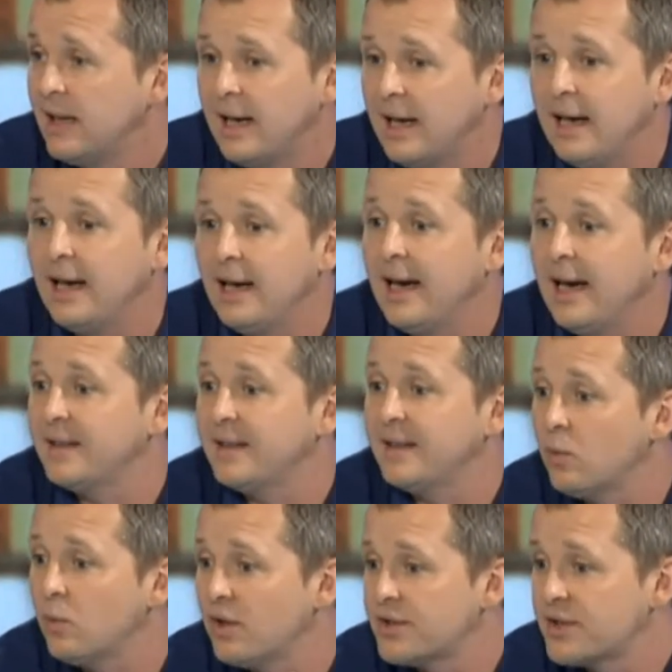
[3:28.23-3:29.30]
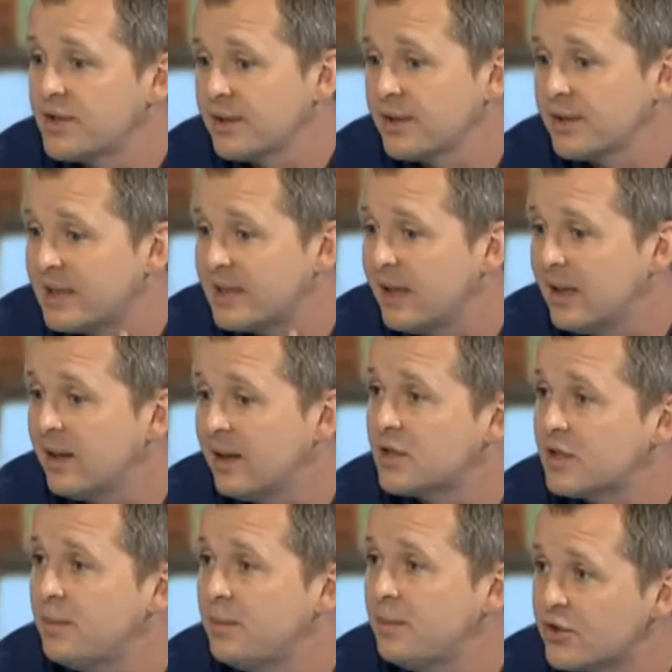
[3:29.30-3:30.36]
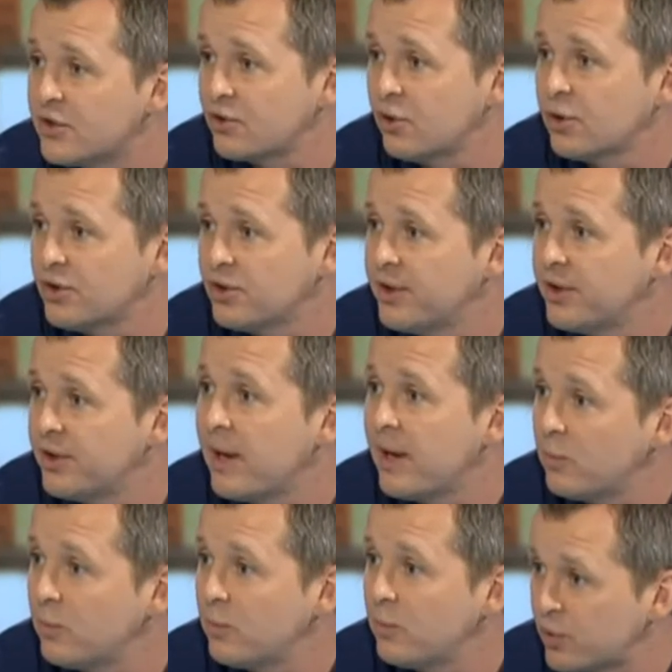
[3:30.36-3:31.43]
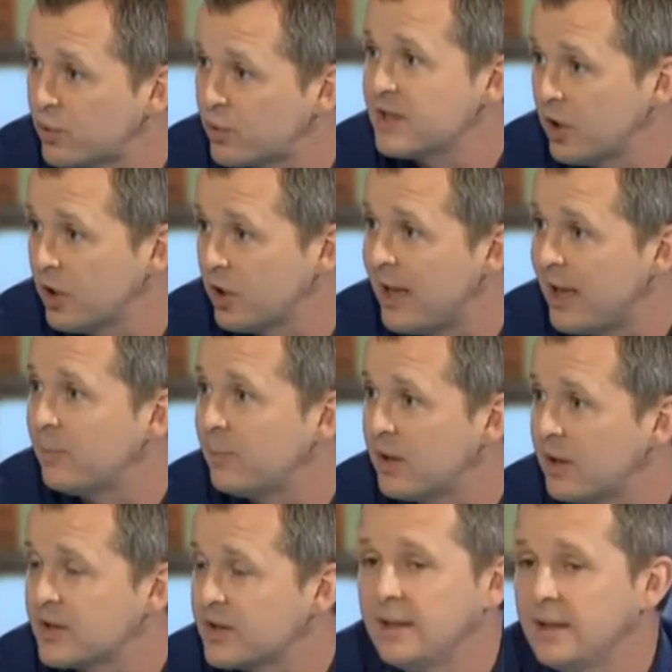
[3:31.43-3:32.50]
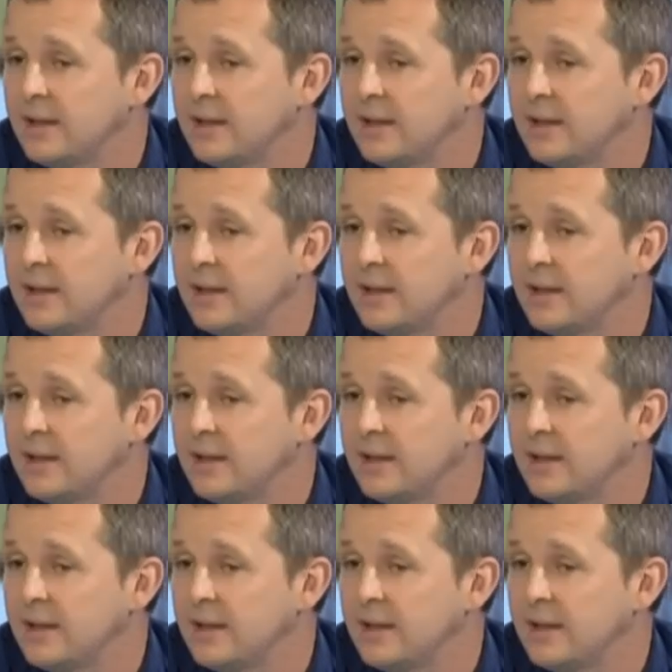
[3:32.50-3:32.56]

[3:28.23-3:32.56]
Uh, and they want that alliance to be constructed around principle right. and policy.